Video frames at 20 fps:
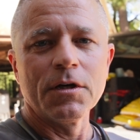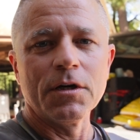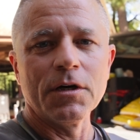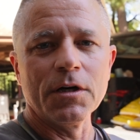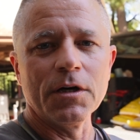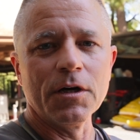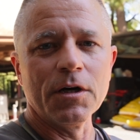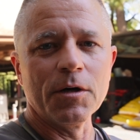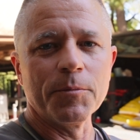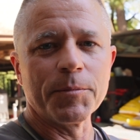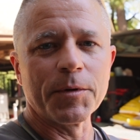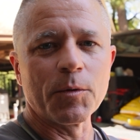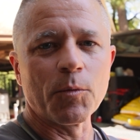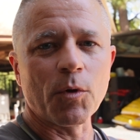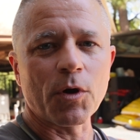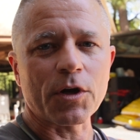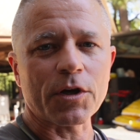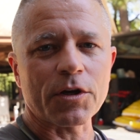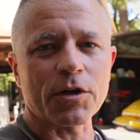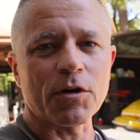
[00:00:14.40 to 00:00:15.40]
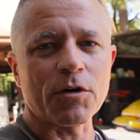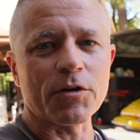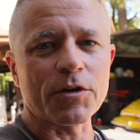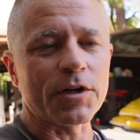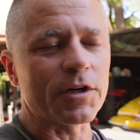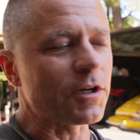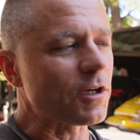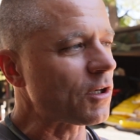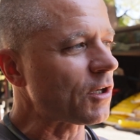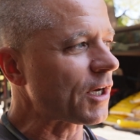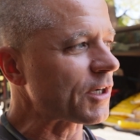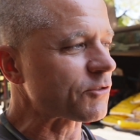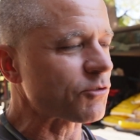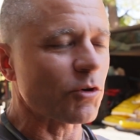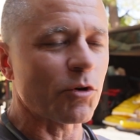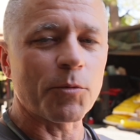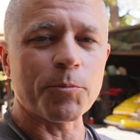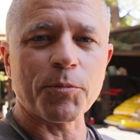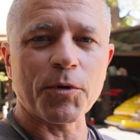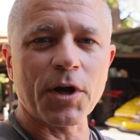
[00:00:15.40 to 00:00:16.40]
Been working on an
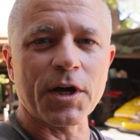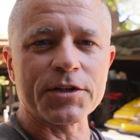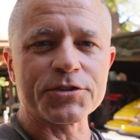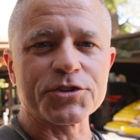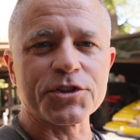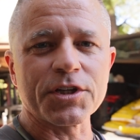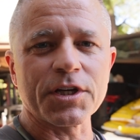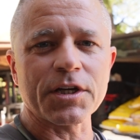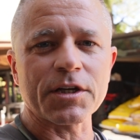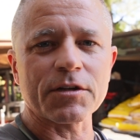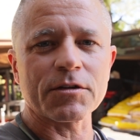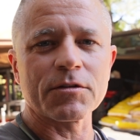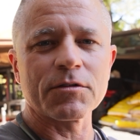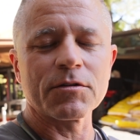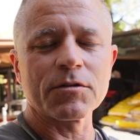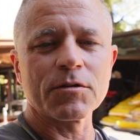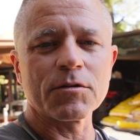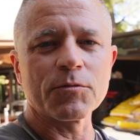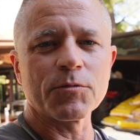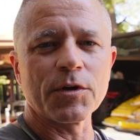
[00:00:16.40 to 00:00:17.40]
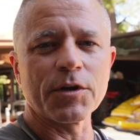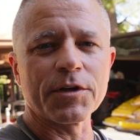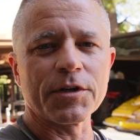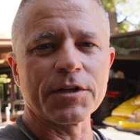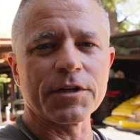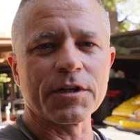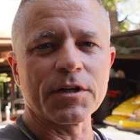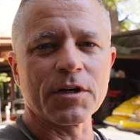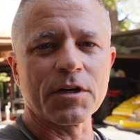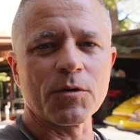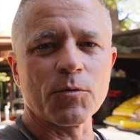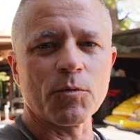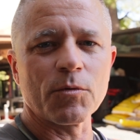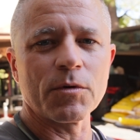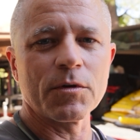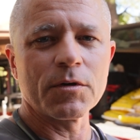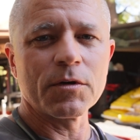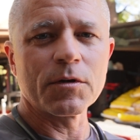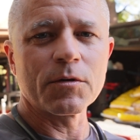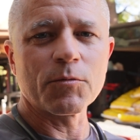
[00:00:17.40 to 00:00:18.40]
electrical project, running
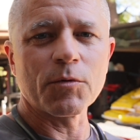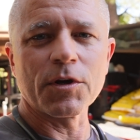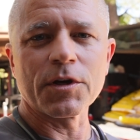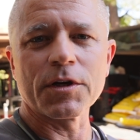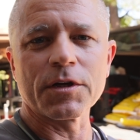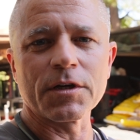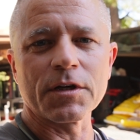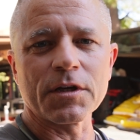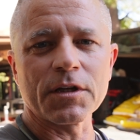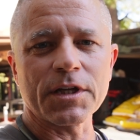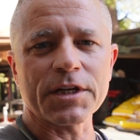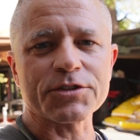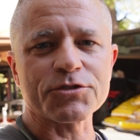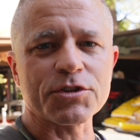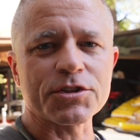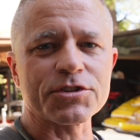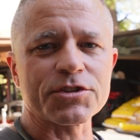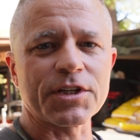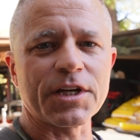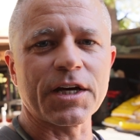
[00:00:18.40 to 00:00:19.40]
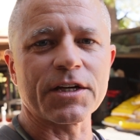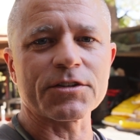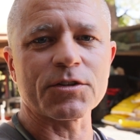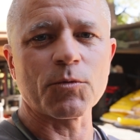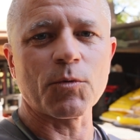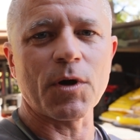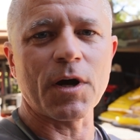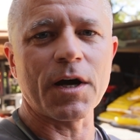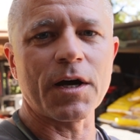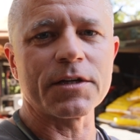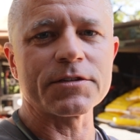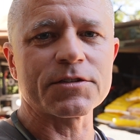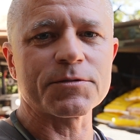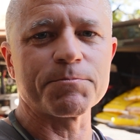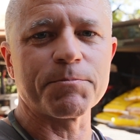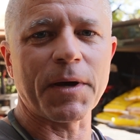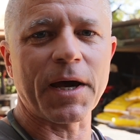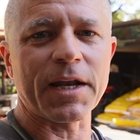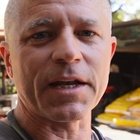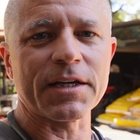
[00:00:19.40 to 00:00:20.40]
electricity out to White's
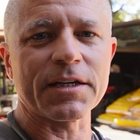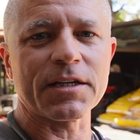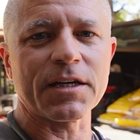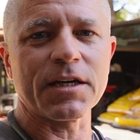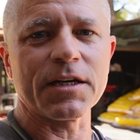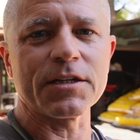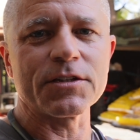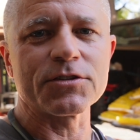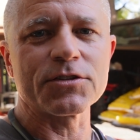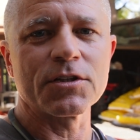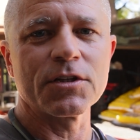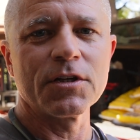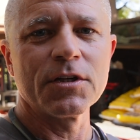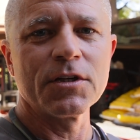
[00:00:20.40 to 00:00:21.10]
batting cage.